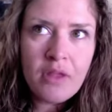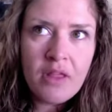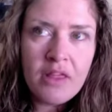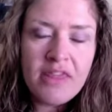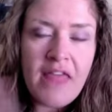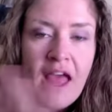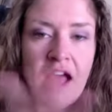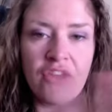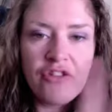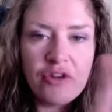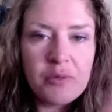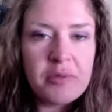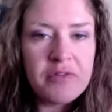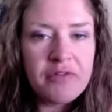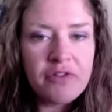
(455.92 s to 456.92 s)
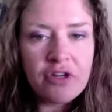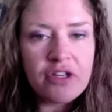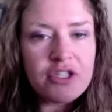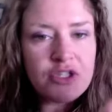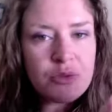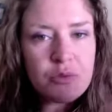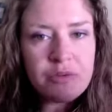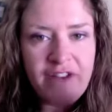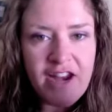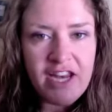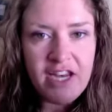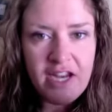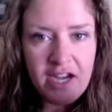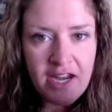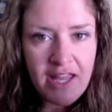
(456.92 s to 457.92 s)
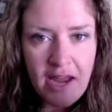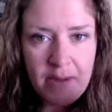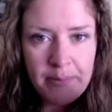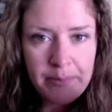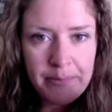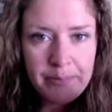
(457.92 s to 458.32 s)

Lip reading: that group of girls were running it again.